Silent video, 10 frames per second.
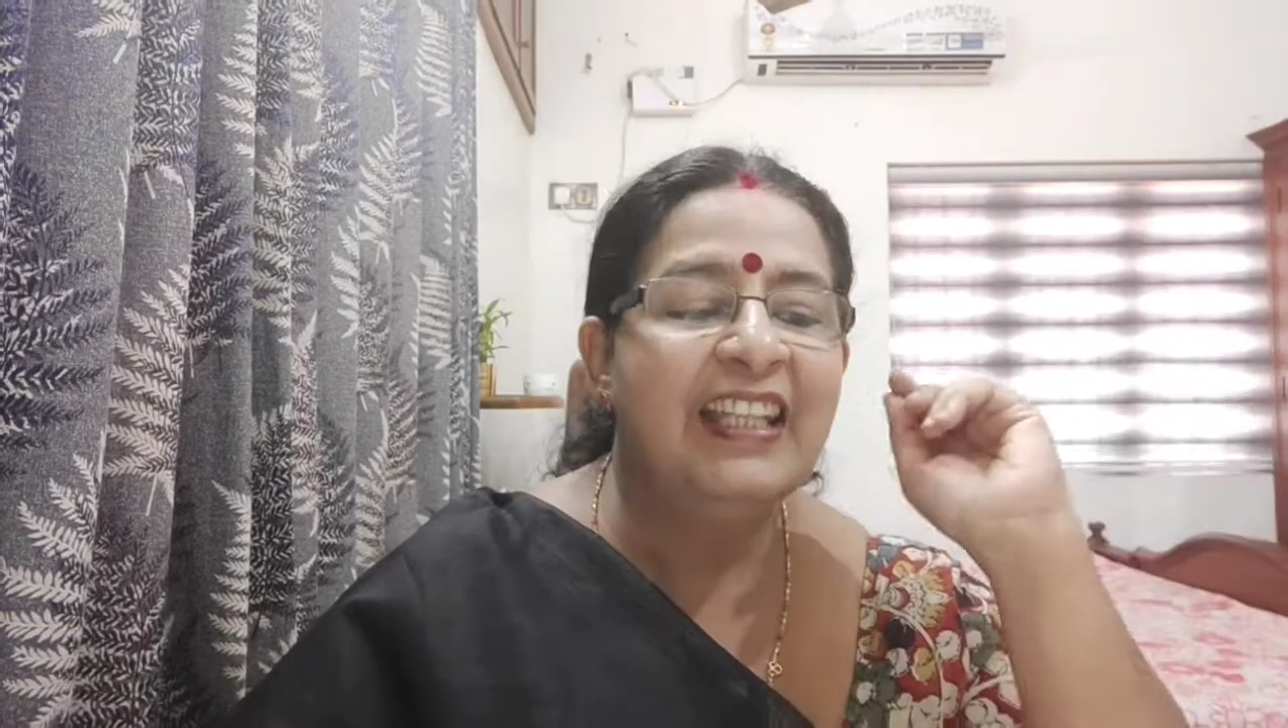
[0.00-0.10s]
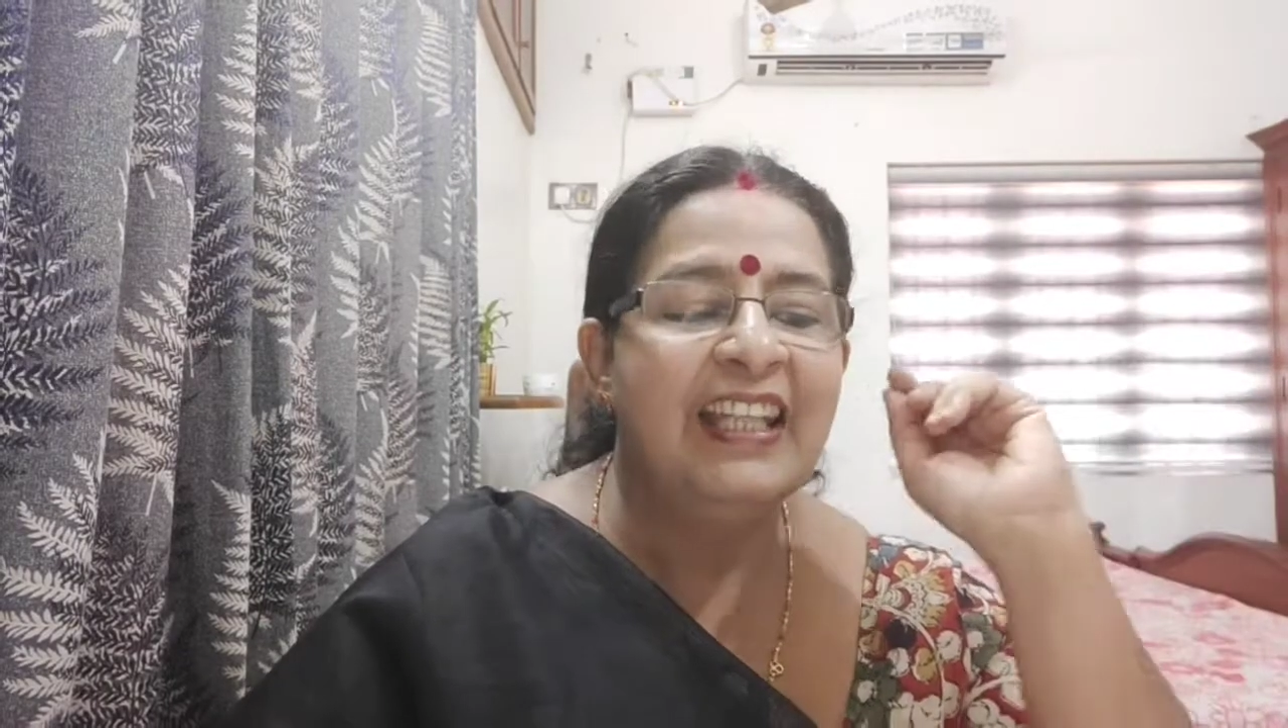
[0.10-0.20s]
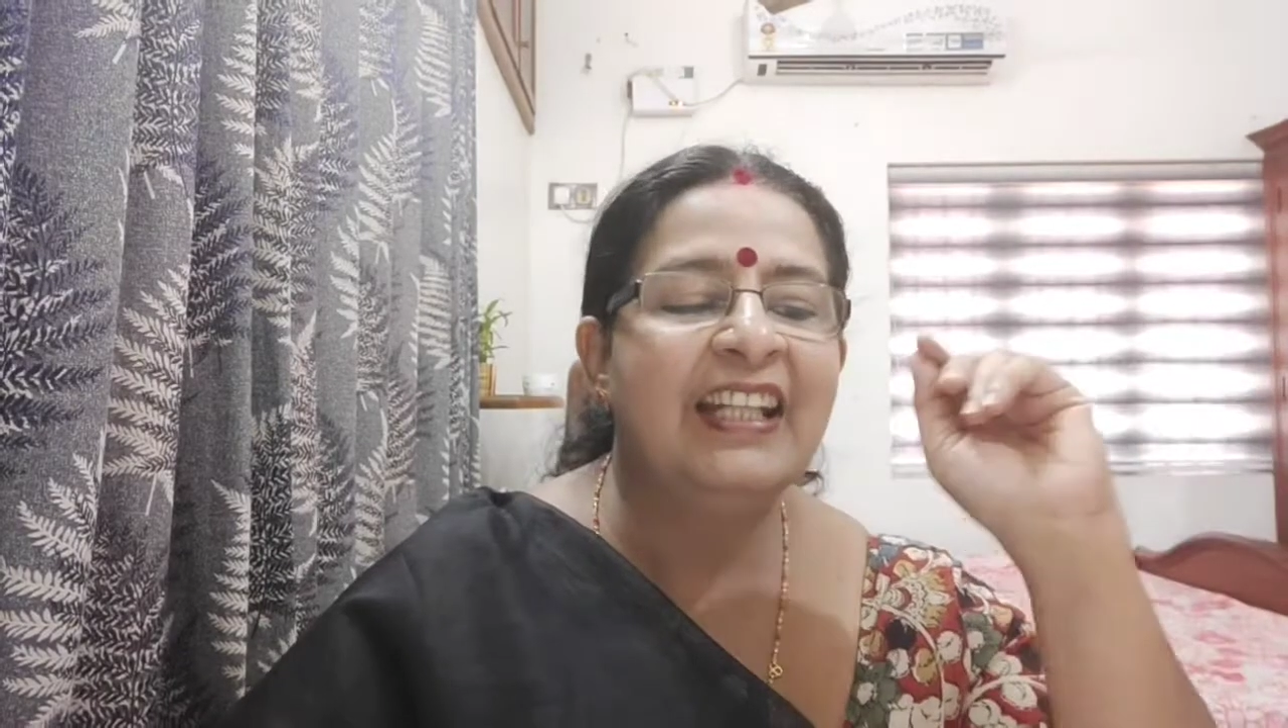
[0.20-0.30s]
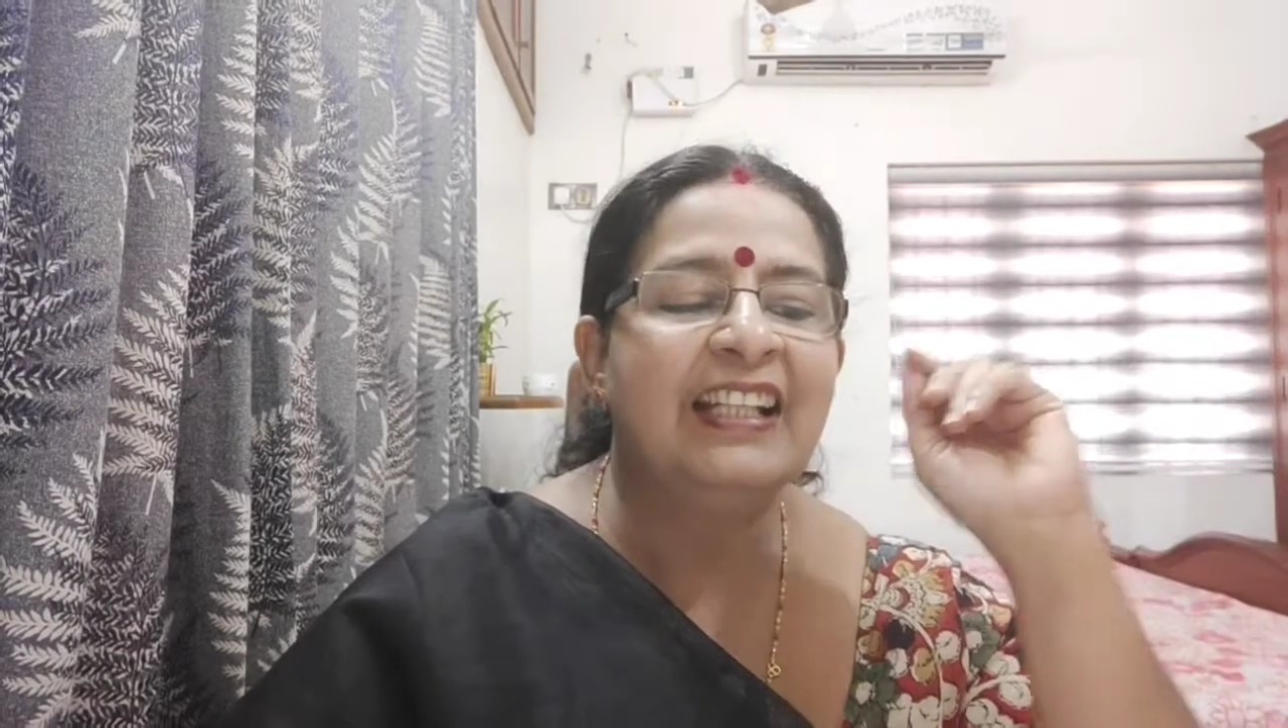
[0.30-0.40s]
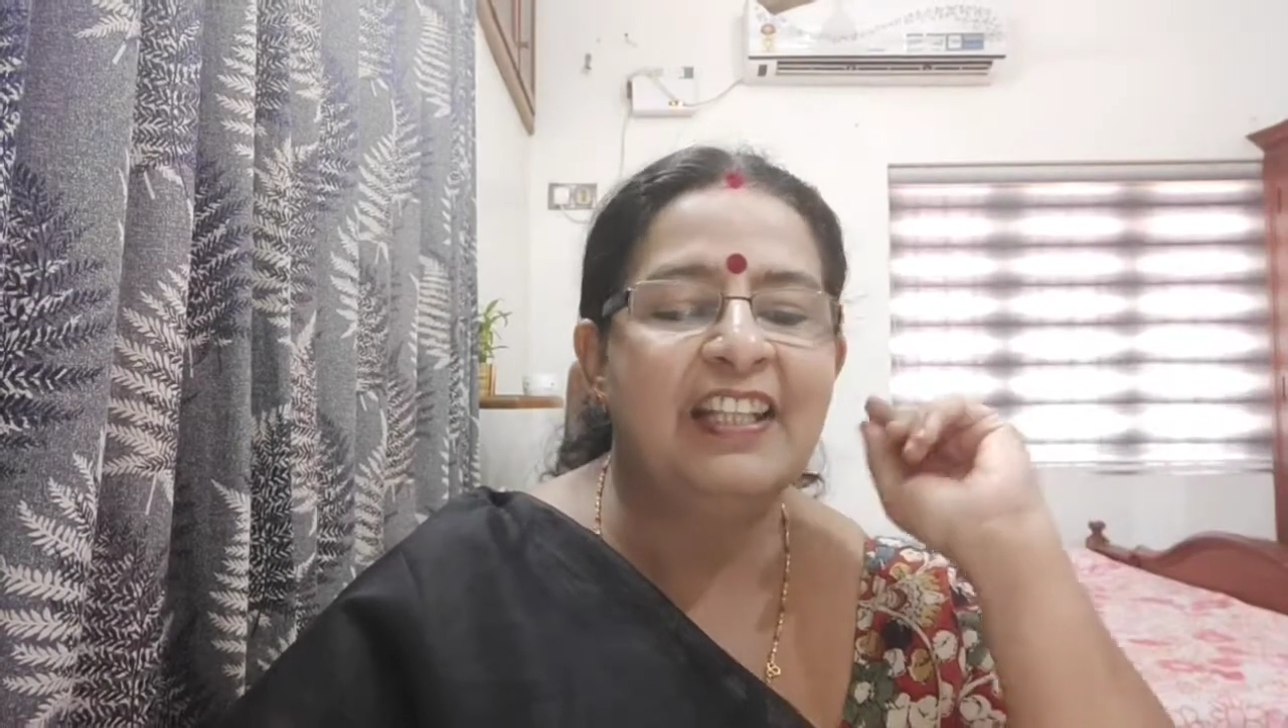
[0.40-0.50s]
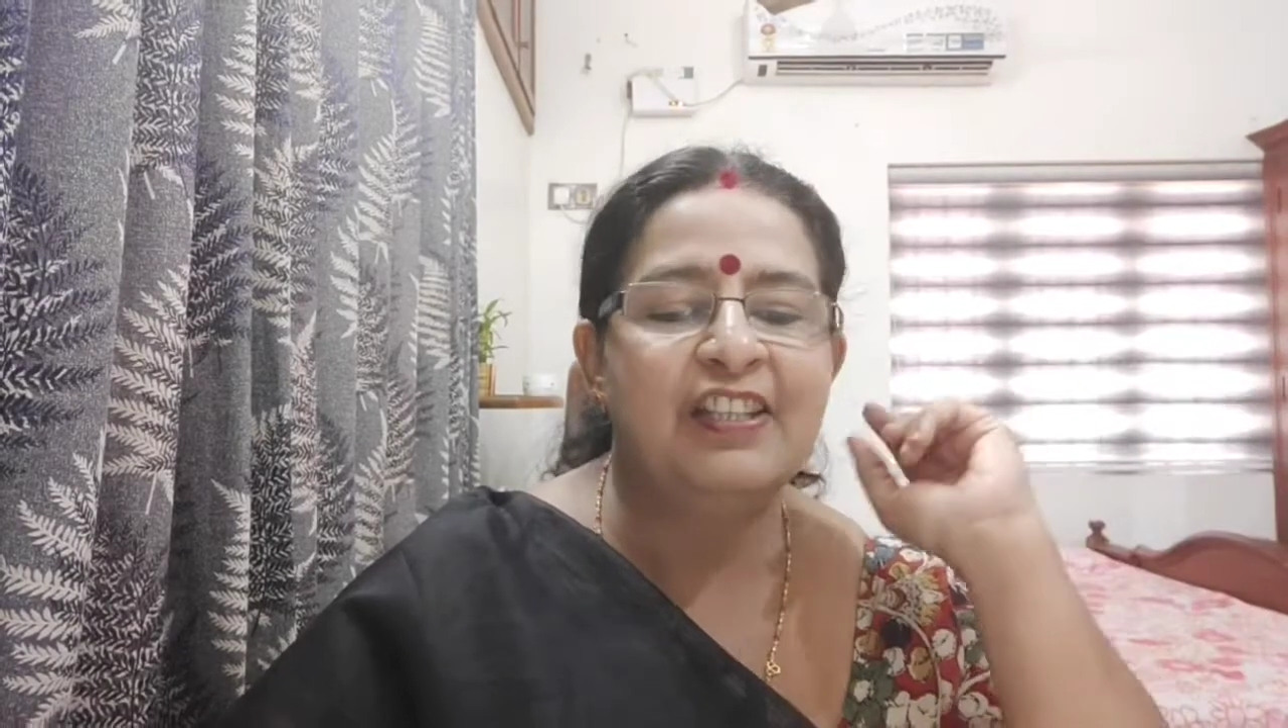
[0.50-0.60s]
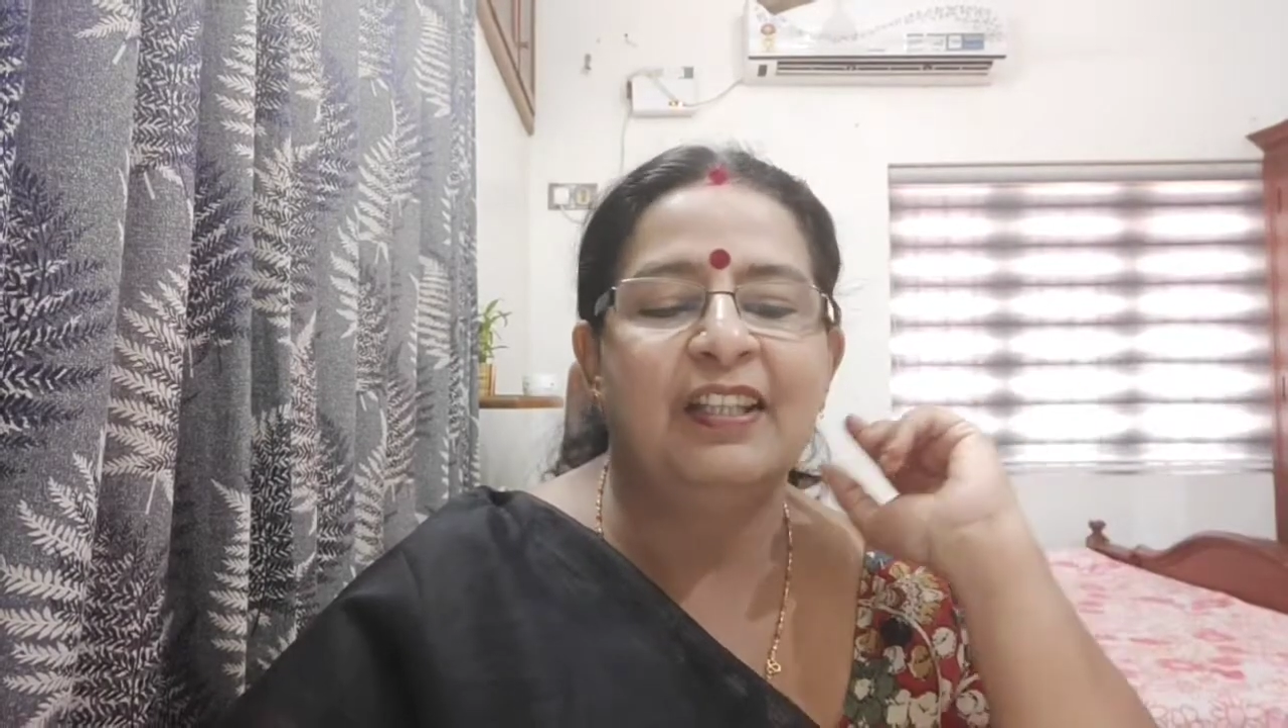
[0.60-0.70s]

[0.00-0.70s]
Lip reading: English